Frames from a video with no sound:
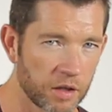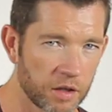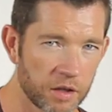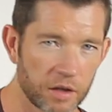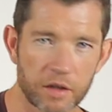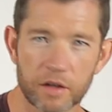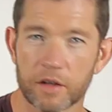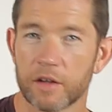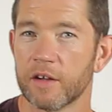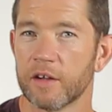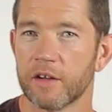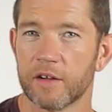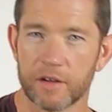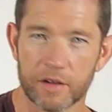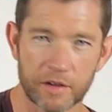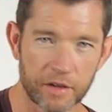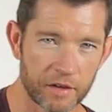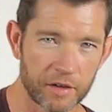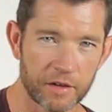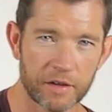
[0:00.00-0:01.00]
uh, uh,
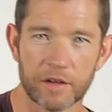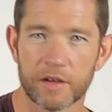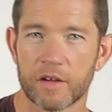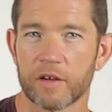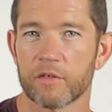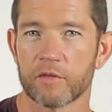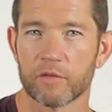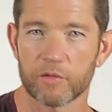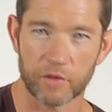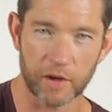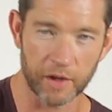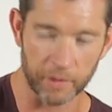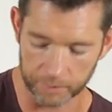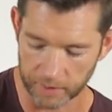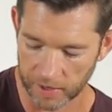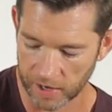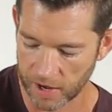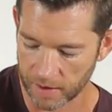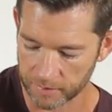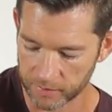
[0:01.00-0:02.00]
uh, uh, like
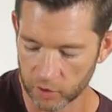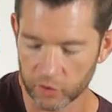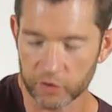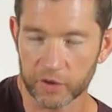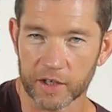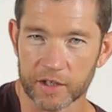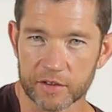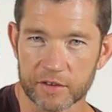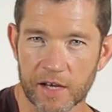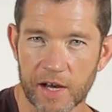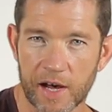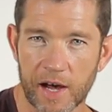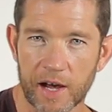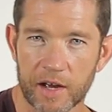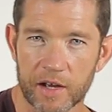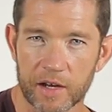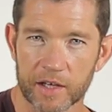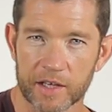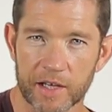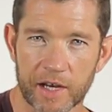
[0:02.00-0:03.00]
palm on the
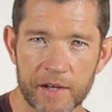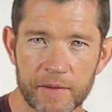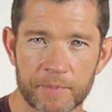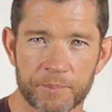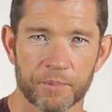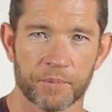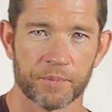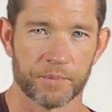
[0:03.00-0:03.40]
guitar, okay?